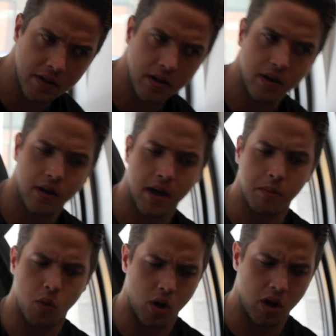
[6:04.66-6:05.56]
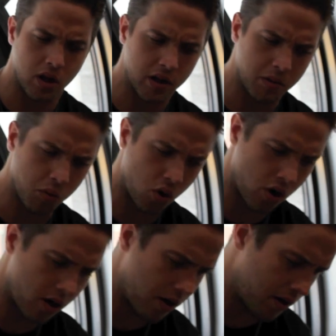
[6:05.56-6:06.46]
and a little
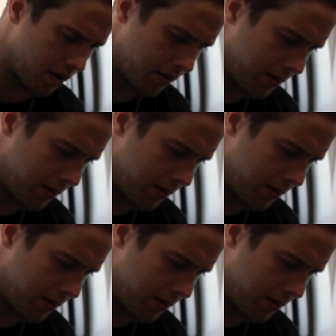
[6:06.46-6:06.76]
more,